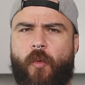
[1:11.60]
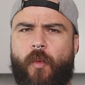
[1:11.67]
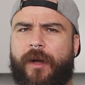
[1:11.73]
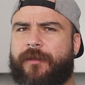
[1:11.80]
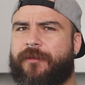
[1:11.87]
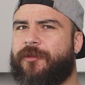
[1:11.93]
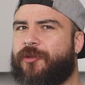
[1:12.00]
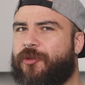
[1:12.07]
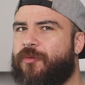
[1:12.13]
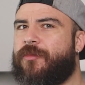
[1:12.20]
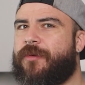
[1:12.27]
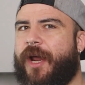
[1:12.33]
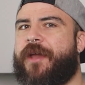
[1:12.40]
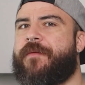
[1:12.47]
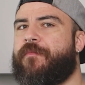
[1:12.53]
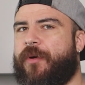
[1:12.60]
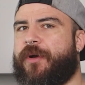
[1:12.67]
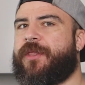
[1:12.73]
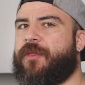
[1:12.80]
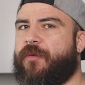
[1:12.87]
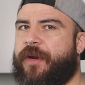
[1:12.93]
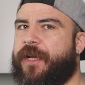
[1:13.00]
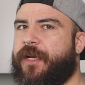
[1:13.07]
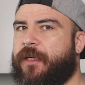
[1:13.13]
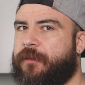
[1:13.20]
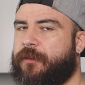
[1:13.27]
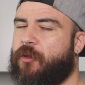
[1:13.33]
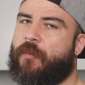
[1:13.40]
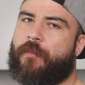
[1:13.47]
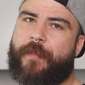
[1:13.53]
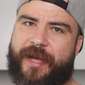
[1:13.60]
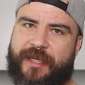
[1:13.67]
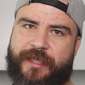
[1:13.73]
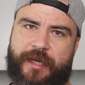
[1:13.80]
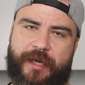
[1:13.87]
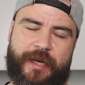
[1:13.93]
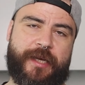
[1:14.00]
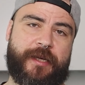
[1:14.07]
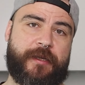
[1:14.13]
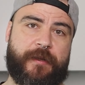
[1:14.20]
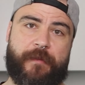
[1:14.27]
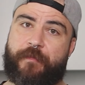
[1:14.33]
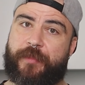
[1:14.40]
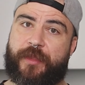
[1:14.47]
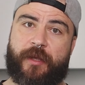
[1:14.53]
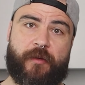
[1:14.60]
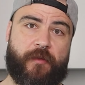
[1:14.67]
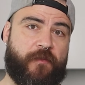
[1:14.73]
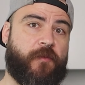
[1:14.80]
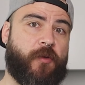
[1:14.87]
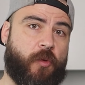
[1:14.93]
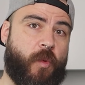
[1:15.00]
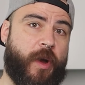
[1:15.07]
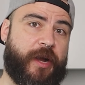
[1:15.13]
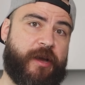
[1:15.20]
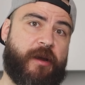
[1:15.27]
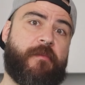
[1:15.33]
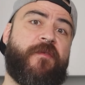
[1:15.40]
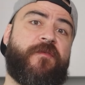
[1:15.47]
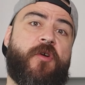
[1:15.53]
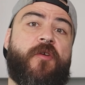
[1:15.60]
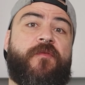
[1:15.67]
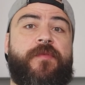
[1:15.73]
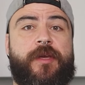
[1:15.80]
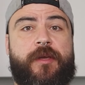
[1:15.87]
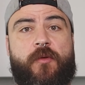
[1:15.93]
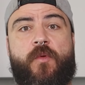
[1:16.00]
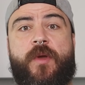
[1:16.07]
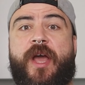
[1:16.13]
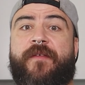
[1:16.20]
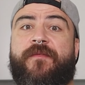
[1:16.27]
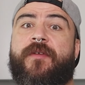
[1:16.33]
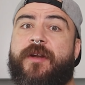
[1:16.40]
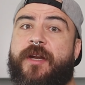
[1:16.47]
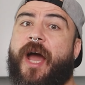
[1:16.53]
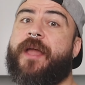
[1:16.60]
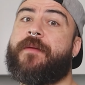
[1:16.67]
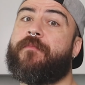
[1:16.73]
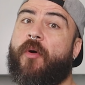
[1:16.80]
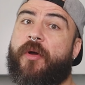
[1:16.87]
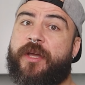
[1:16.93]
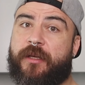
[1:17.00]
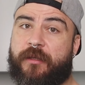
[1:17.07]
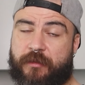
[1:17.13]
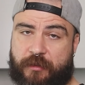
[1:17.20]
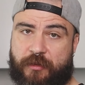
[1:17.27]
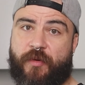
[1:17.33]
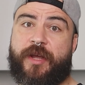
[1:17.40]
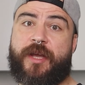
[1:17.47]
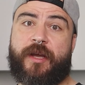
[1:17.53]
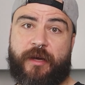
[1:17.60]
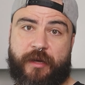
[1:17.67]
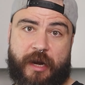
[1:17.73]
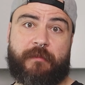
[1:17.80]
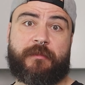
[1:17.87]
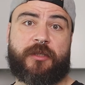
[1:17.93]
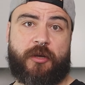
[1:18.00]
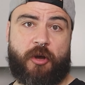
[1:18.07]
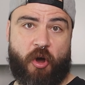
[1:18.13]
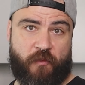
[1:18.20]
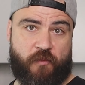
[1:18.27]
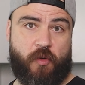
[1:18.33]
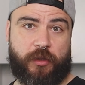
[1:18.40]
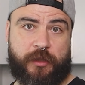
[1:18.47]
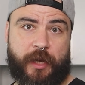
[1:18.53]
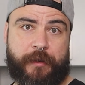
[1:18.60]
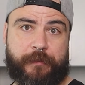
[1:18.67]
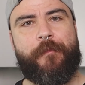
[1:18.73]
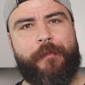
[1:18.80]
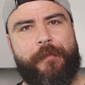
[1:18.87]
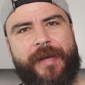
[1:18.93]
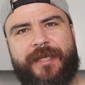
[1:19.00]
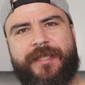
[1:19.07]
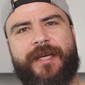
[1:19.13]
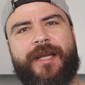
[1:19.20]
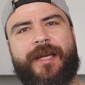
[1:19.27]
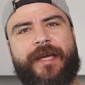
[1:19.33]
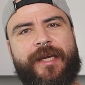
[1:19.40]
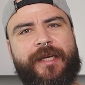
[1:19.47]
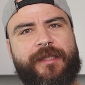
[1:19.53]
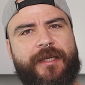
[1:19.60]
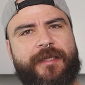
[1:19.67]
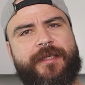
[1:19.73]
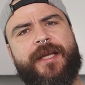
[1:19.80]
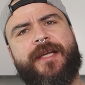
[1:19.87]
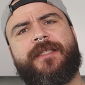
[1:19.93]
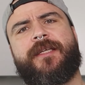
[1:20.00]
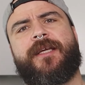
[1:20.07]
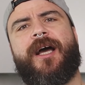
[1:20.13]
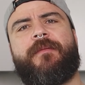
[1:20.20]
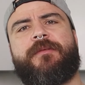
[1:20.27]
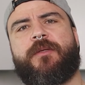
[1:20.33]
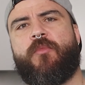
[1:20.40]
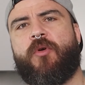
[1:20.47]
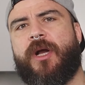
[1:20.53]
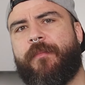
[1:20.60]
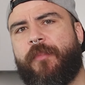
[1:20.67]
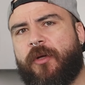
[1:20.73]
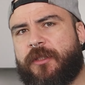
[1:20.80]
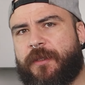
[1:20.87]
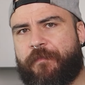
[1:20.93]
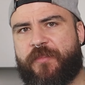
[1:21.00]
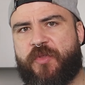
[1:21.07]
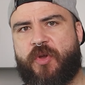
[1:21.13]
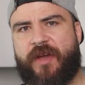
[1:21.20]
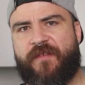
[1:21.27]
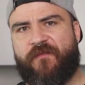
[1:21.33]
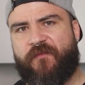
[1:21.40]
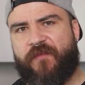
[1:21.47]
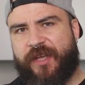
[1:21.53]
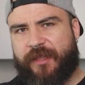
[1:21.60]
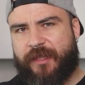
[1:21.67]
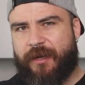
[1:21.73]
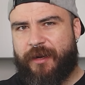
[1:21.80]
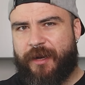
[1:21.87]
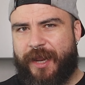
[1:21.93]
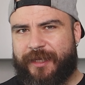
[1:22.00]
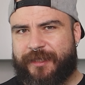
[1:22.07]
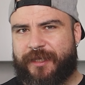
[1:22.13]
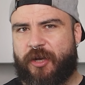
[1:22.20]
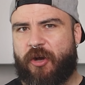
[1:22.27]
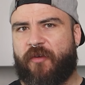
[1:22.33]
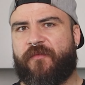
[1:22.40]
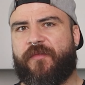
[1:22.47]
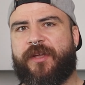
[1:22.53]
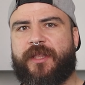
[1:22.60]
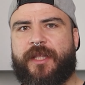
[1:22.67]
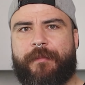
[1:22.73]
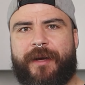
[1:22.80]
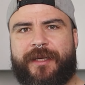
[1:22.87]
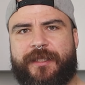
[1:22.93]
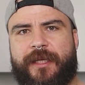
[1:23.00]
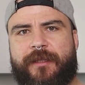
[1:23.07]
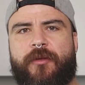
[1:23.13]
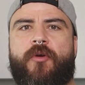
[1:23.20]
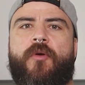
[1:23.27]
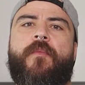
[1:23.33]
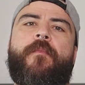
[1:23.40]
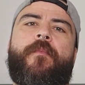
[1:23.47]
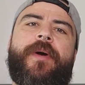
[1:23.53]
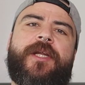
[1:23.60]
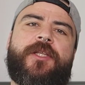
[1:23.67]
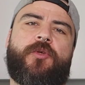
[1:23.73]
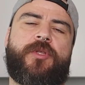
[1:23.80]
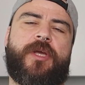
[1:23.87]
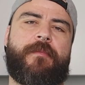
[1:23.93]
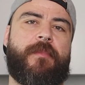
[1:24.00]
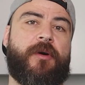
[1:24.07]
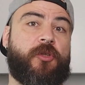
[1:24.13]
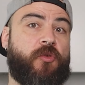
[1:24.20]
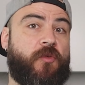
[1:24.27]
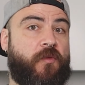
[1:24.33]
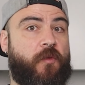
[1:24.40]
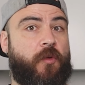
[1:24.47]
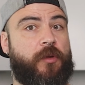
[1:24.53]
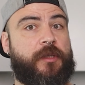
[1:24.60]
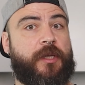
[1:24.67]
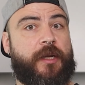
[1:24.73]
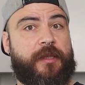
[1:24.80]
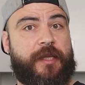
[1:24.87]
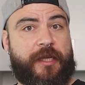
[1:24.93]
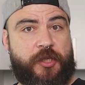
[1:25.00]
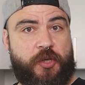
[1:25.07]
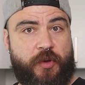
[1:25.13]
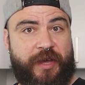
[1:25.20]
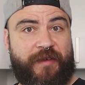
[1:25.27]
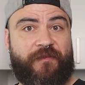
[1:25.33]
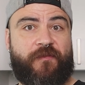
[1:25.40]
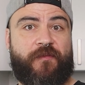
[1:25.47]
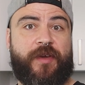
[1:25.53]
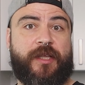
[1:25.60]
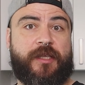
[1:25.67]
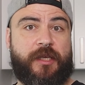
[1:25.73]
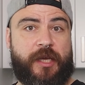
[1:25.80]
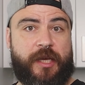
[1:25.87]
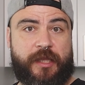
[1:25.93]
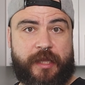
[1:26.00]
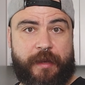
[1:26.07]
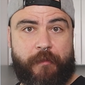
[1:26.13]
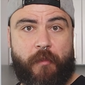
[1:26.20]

1 to 9.3. So basically, for 1 gram of coffee, we have 9.3 grams of water. Basically, in the 6 cups moka pot, you can fit less coffee in the basket compared to the amount of water that you can fit in the